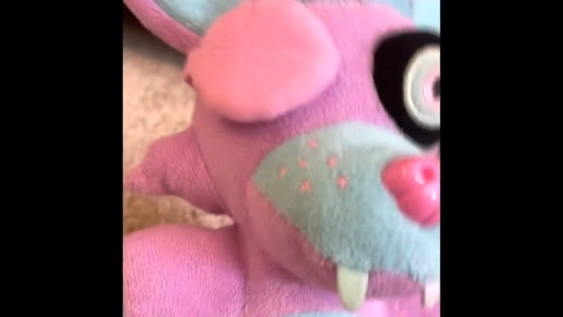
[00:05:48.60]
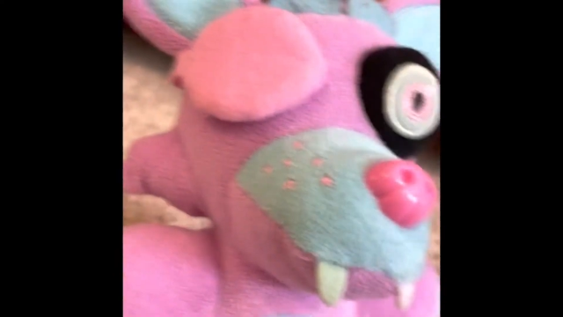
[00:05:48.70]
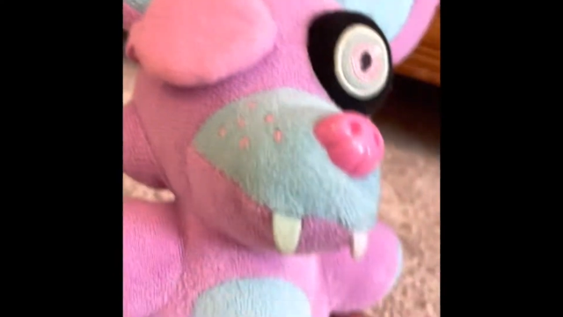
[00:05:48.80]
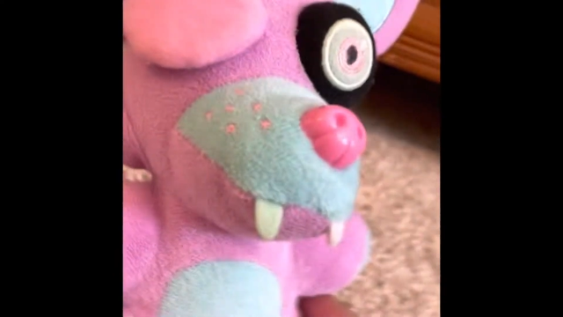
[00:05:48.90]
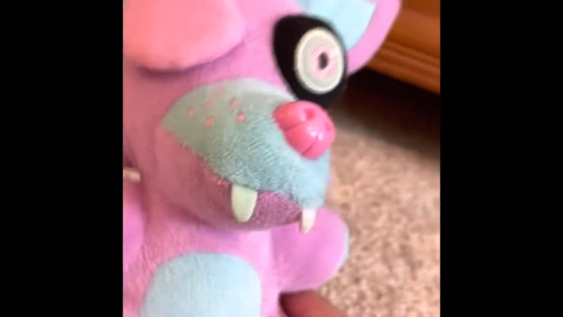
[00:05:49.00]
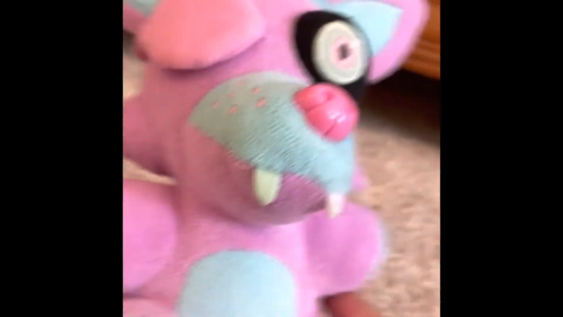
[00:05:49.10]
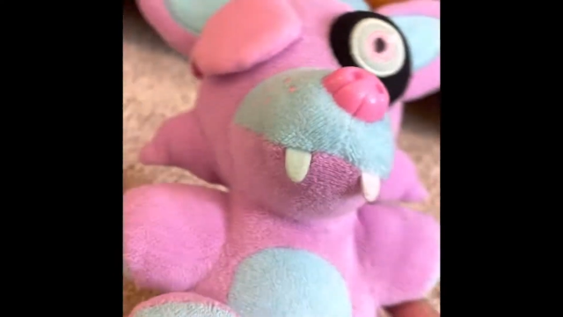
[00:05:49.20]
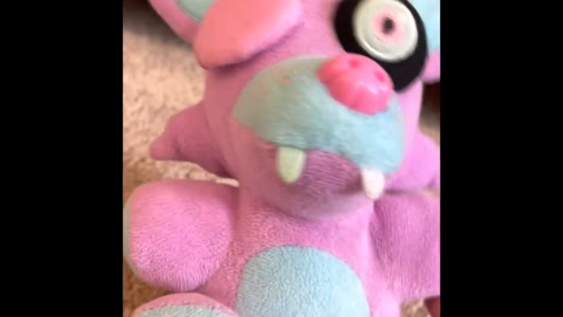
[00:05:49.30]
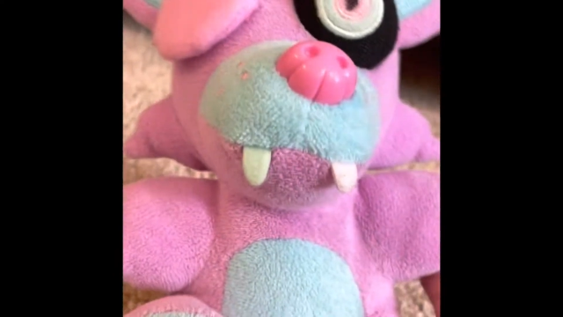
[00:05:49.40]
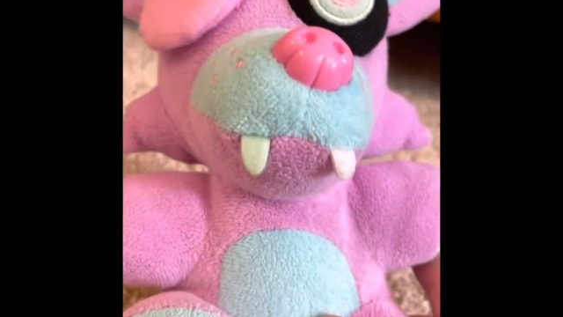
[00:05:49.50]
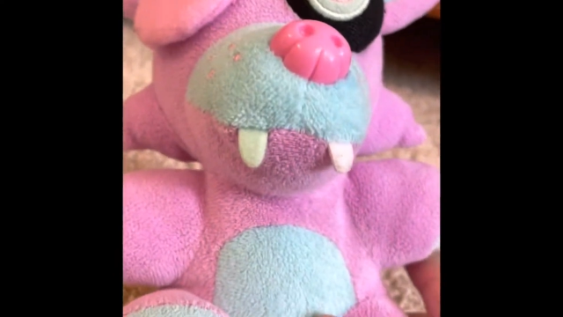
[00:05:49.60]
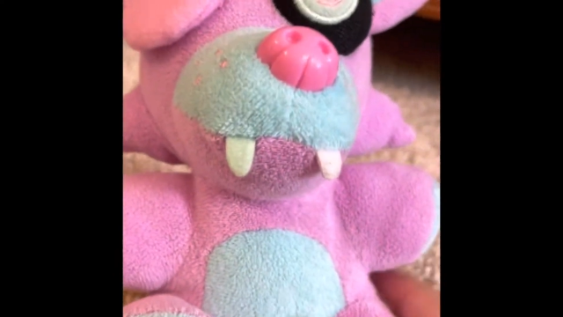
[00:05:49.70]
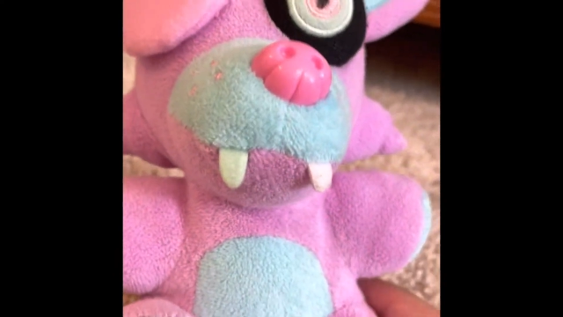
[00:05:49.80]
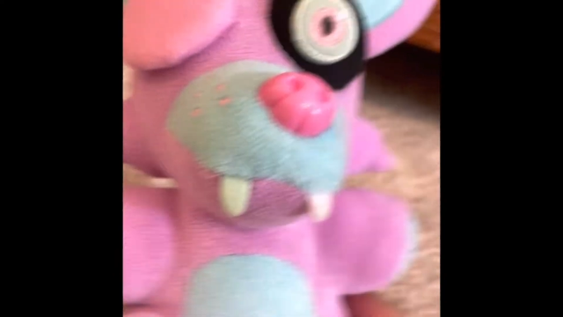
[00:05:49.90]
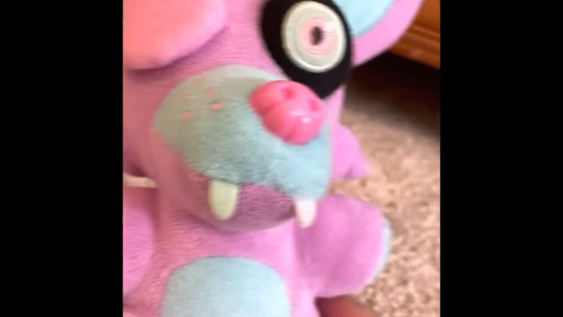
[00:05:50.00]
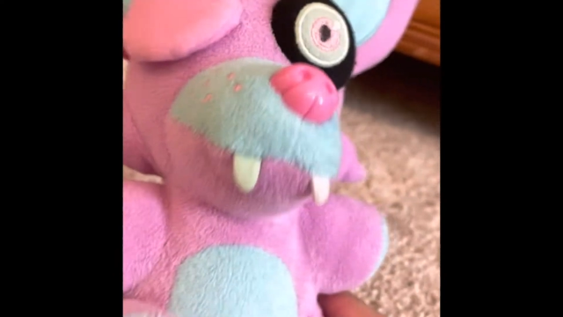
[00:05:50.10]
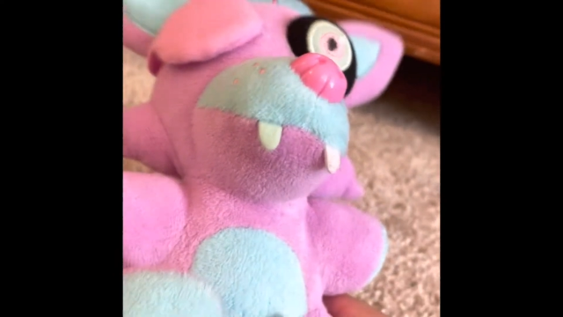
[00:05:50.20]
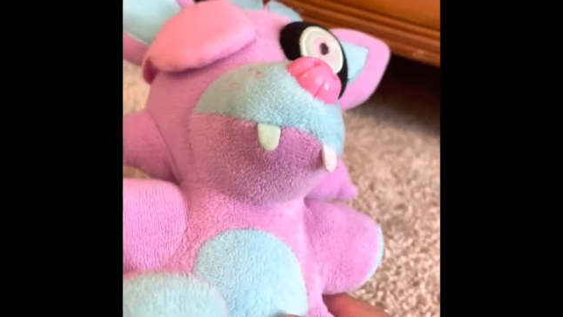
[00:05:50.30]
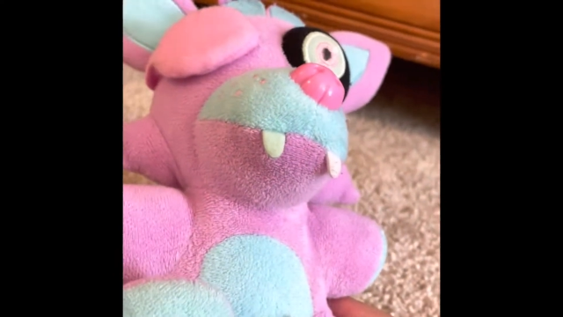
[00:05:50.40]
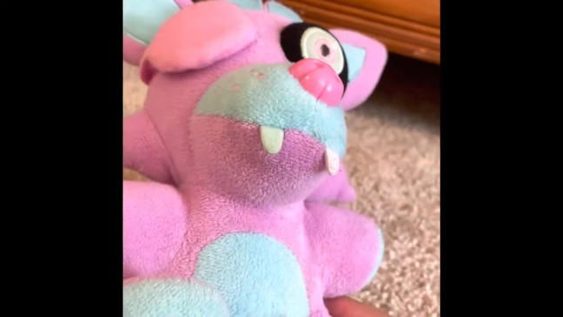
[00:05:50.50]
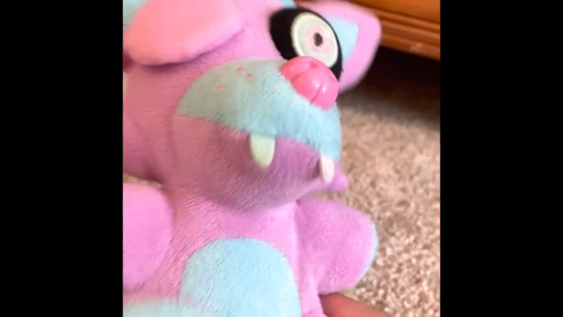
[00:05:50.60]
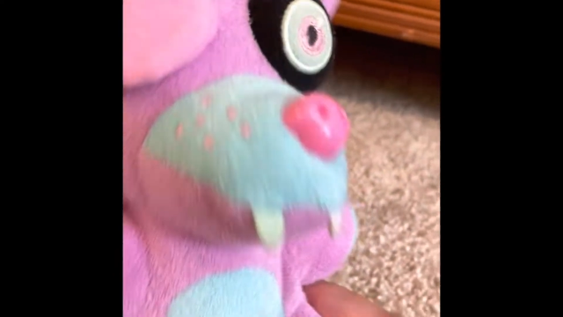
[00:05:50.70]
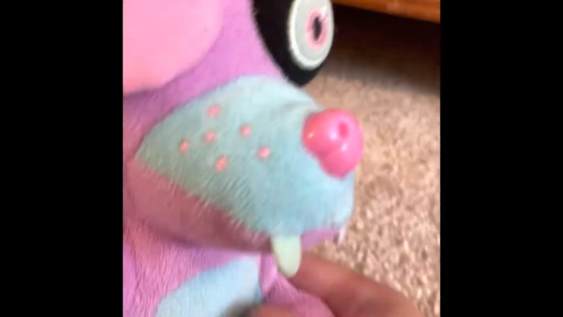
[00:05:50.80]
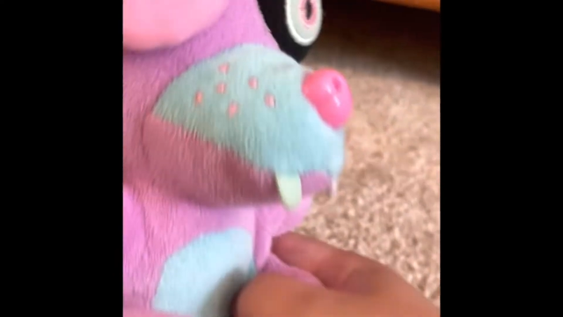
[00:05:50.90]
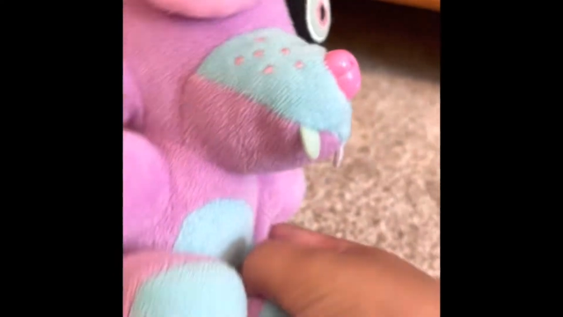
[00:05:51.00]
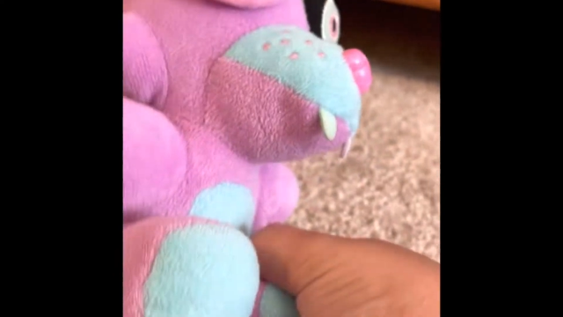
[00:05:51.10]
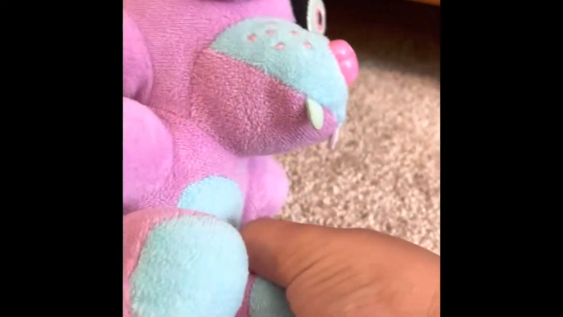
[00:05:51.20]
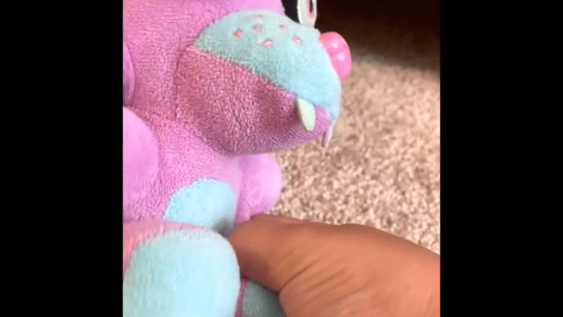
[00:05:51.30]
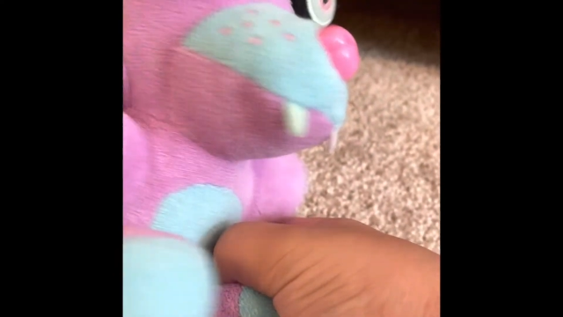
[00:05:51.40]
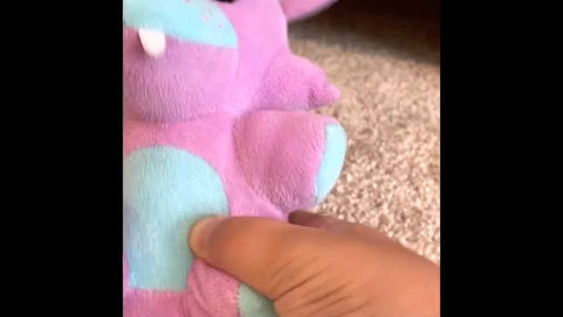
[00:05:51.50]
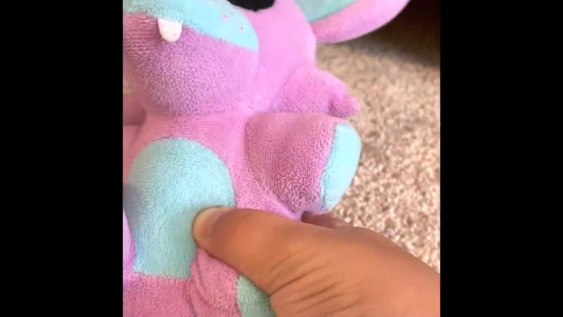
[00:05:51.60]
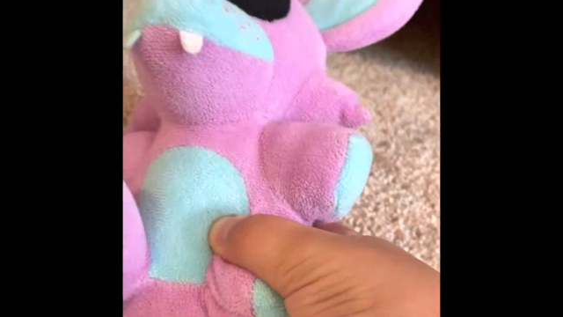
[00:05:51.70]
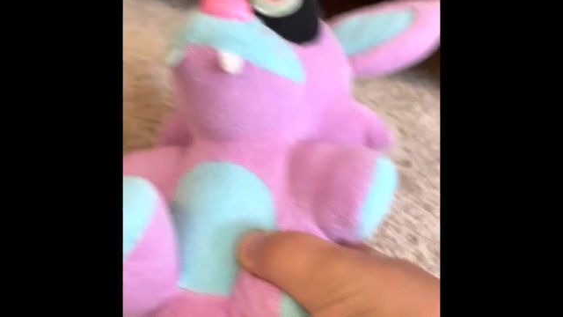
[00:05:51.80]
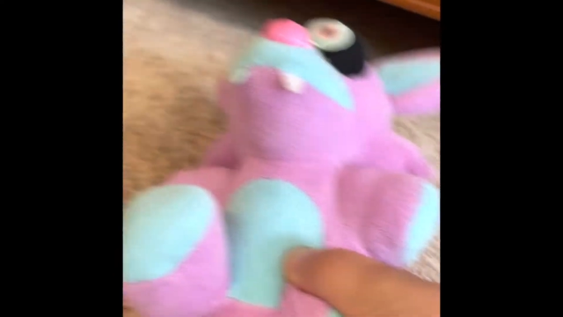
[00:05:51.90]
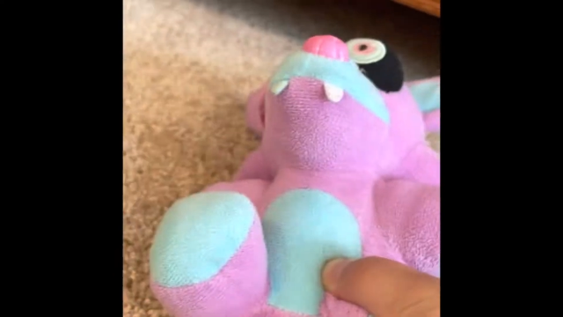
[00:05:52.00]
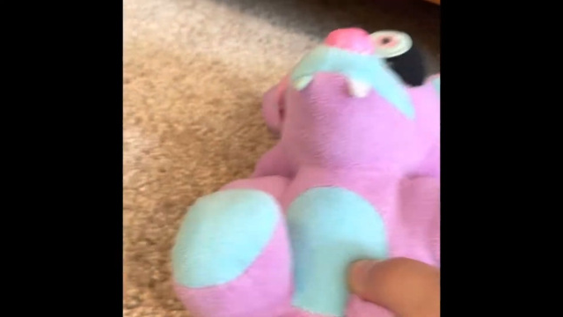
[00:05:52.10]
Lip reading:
No face is visible, so there are no lips to read.